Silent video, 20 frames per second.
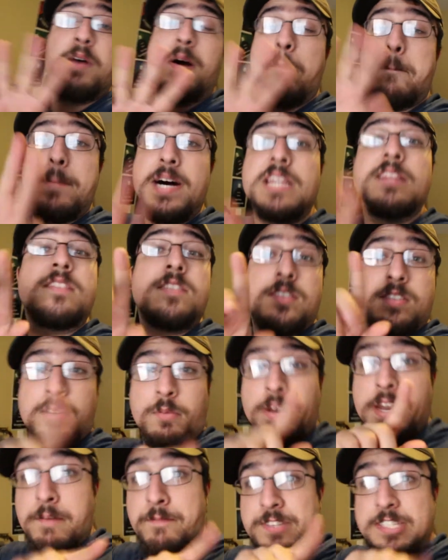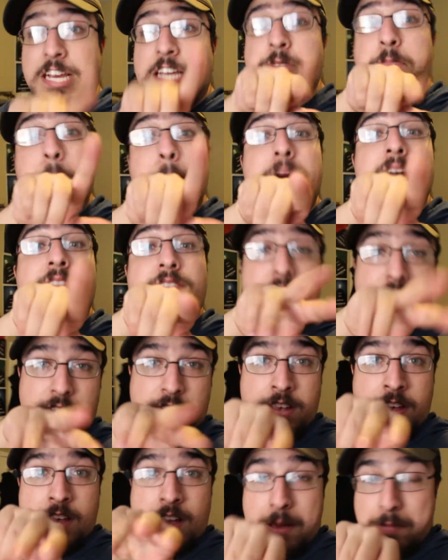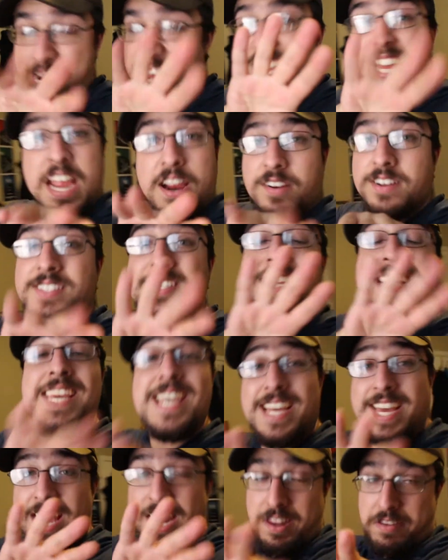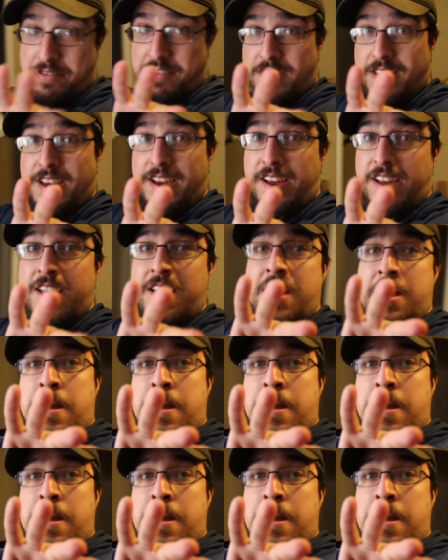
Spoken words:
Months. I want to emphasize months. I'm not guaranteeing anything